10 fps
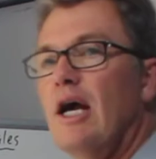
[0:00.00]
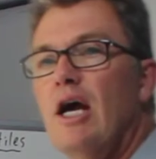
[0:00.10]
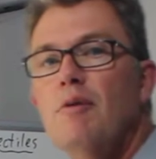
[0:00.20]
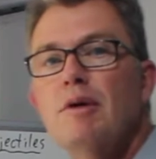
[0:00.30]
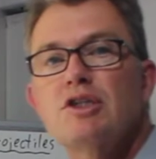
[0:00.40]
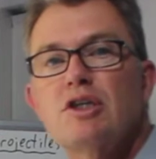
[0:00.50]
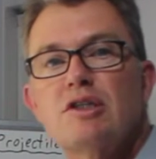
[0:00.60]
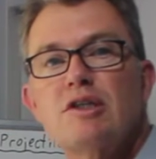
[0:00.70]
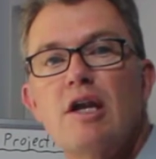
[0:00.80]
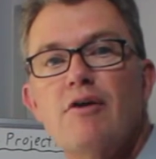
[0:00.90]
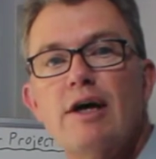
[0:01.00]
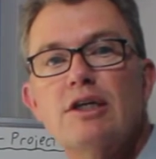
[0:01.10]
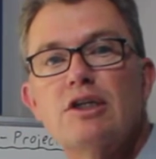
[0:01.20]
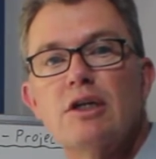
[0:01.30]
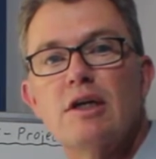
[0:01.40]
how much
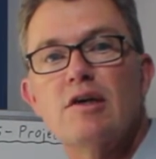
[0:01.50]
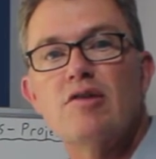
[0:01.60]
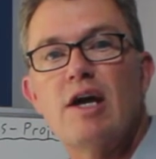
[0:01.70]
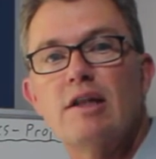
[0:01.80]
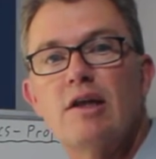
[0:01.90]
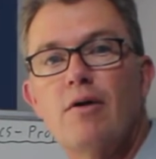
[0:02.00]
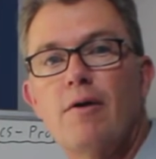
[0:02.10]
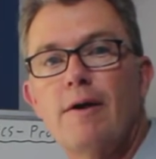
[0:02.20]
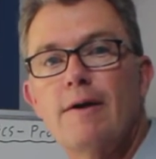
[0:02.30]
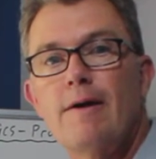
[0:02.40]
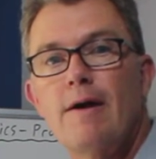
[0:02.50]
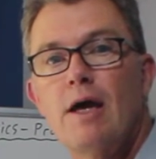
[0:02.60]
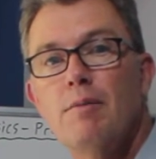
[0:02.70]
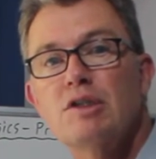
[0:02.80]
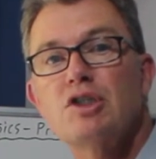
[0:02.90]
acceleration is acting on it?
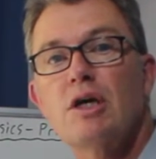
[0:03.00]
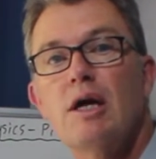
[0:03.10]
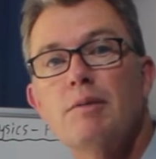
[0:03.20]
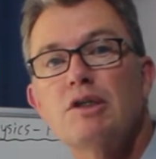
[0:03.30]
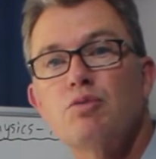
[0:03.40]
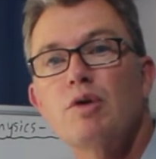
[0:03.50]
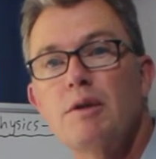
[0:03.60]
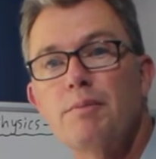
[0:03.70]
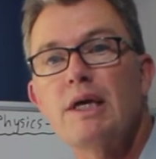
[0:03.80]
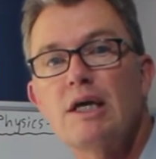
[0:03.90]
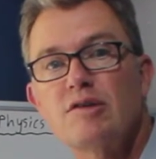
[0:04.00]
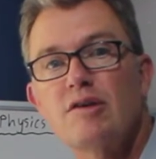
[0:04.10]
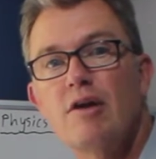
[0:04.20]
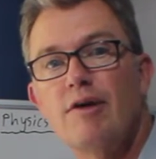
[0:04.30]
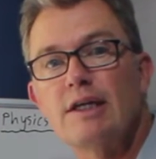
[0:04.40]
How much will it be
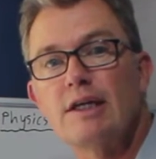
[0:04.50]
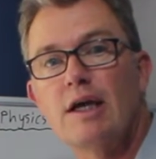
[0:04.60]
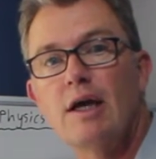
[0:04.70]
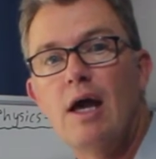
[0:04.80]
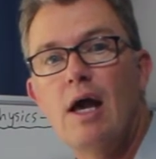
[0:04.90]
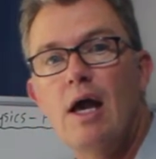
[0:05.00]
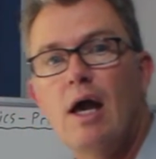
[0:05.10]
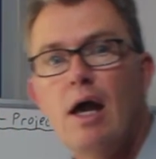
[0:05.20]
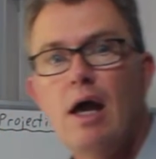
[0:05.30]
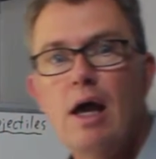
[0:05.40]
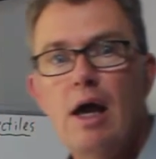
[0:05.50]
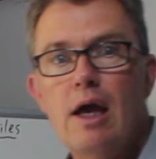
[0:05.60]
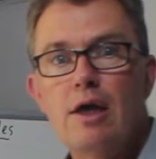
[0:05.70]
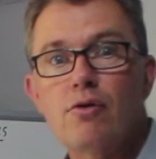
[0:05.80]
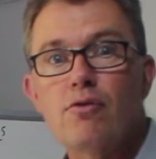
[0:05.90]
accelerating?
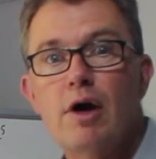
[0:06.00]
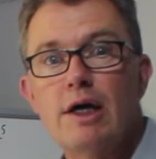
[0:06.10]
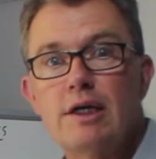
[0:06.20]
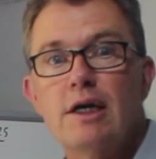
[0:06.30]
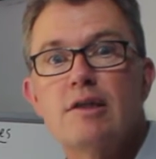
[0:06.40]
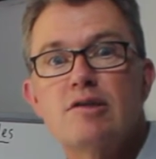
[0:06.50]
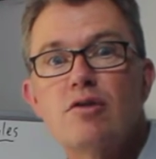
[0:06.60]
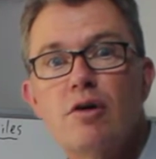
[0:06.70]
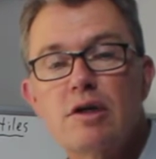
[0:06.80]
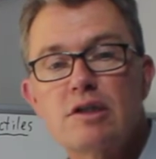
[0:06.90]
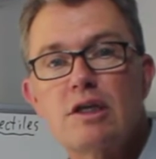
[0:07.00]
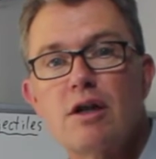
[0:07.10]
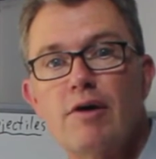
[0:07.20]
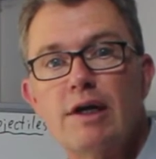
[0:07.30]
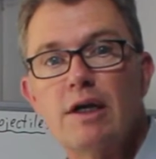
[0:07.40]
You're right, it's not
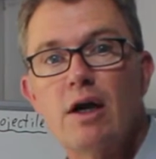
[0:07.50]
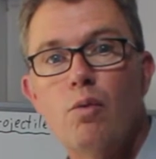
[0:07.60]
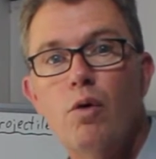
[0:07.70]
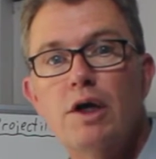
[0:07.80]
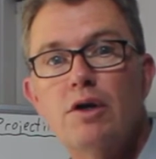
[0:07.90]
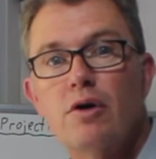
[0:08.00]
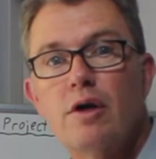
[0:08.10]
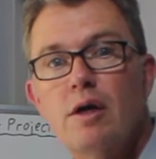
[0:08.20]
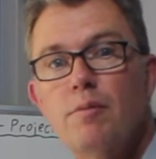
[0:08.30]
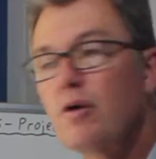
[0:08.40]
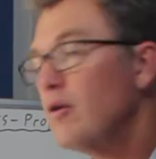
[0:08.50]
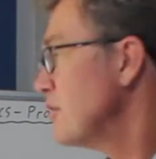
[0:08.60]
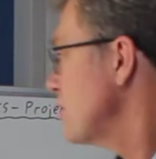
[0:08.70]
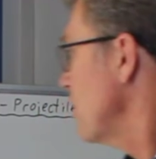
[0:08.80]
accelerating. Why not? Because